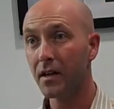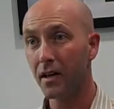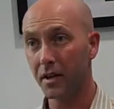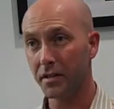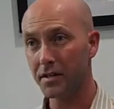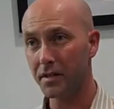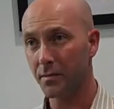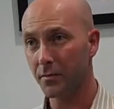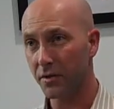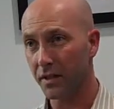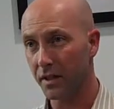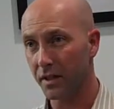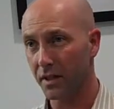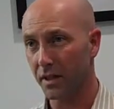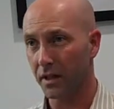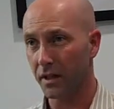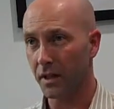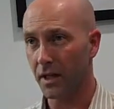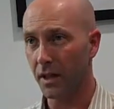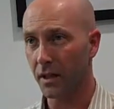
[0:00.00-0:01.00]
on some of
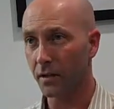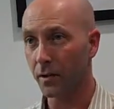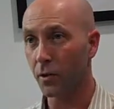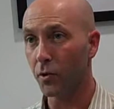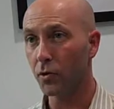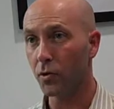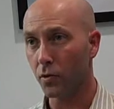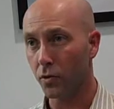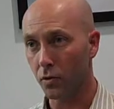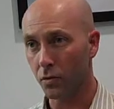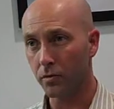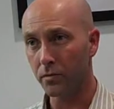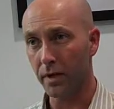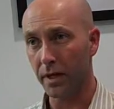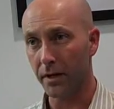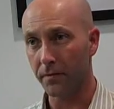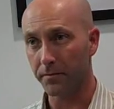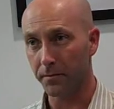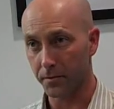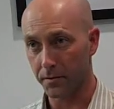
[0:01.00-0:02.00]
the local
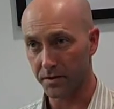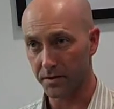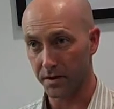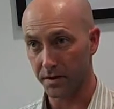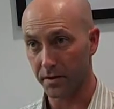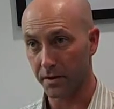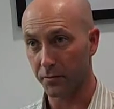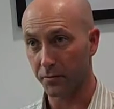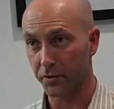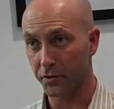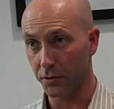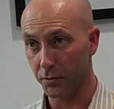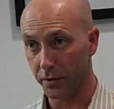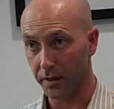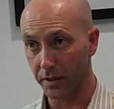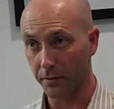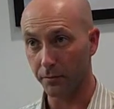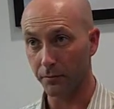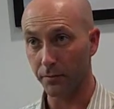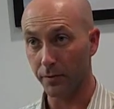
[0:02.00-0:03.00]
efforts that they were
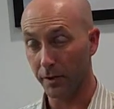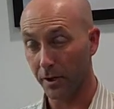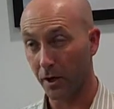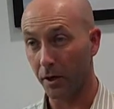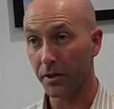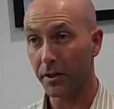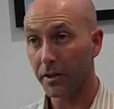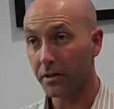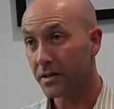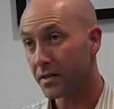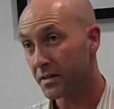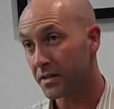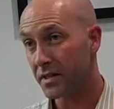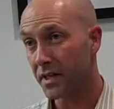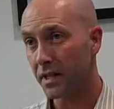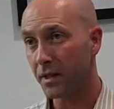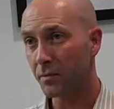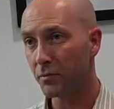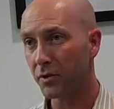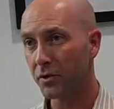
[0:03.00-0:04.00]
doing regarding
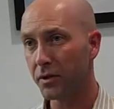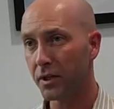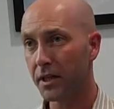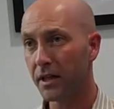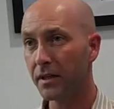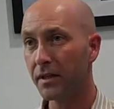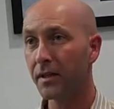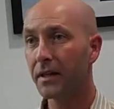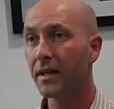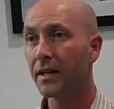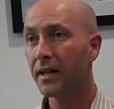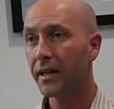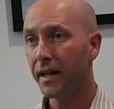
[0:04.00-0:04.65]
sustainability.